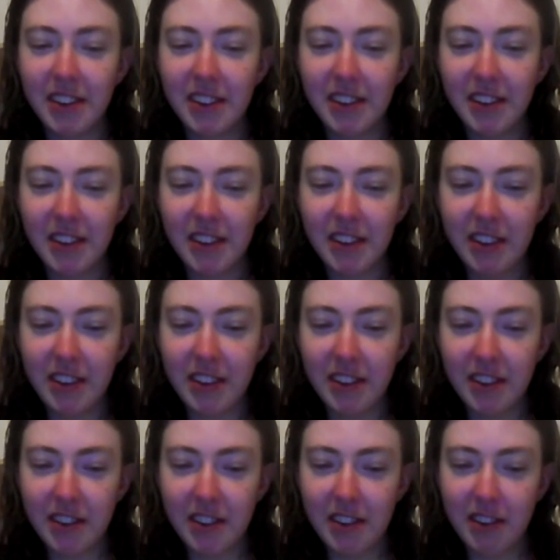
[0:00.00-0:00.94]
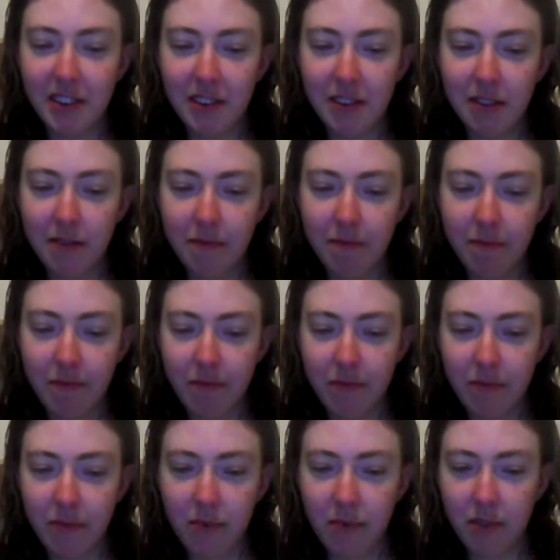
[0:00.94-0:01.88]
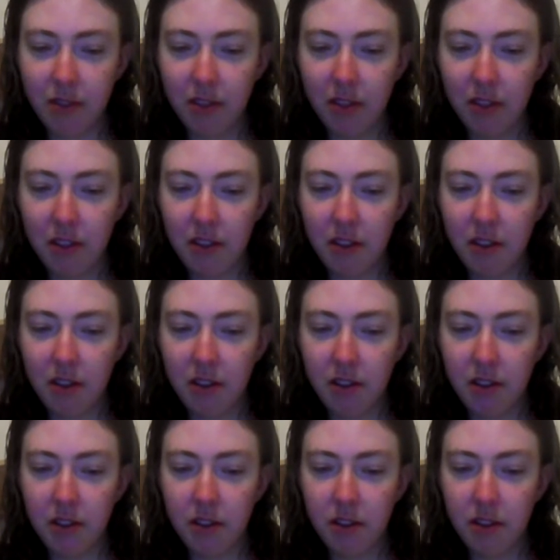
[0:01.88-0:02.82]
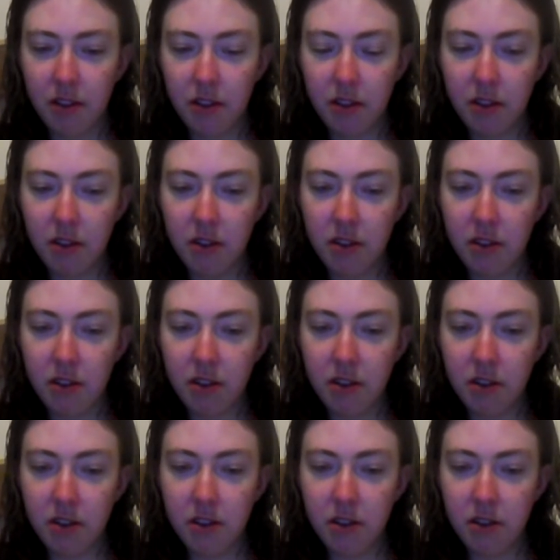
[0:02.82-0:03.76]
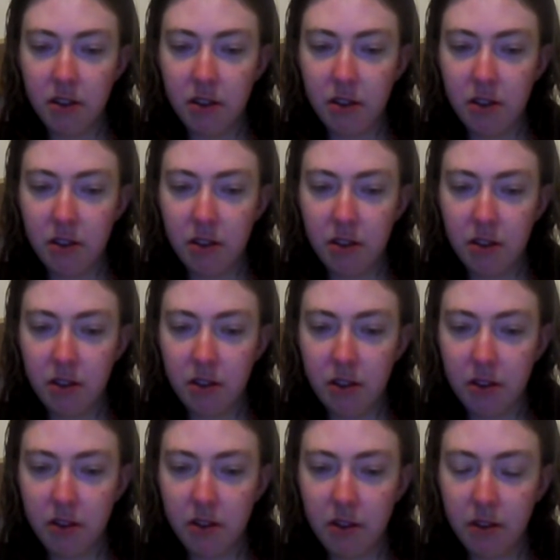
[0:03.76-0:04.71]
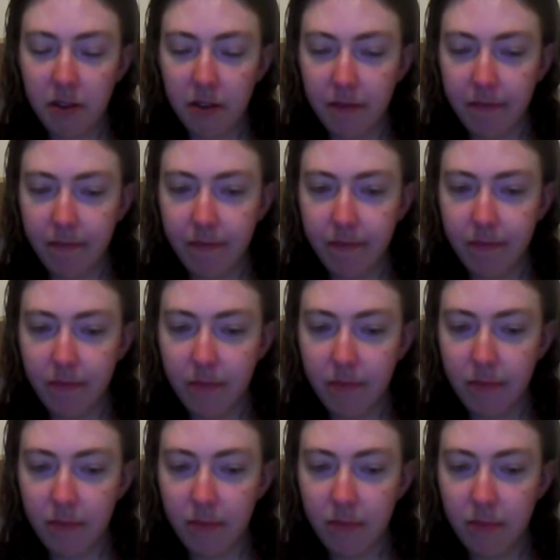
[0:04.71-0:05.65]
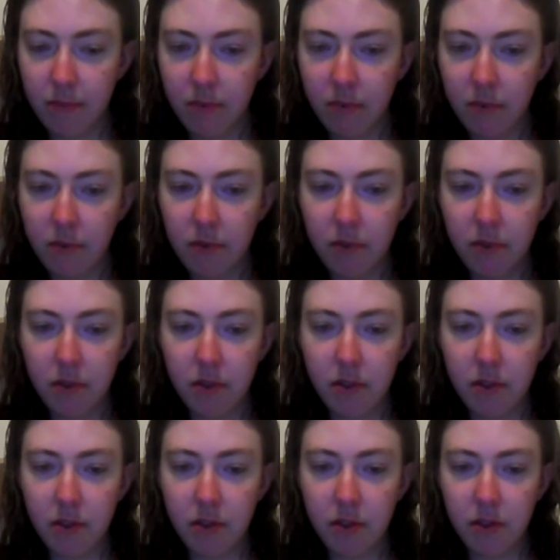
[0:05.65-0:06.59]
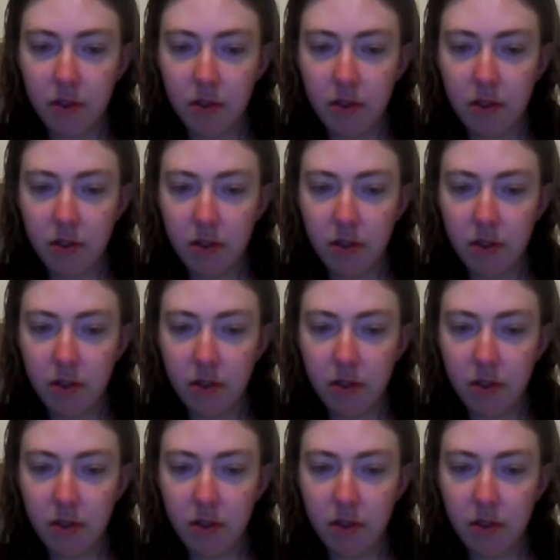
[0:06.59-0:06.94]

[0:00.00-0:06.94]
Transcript: Nothing is said.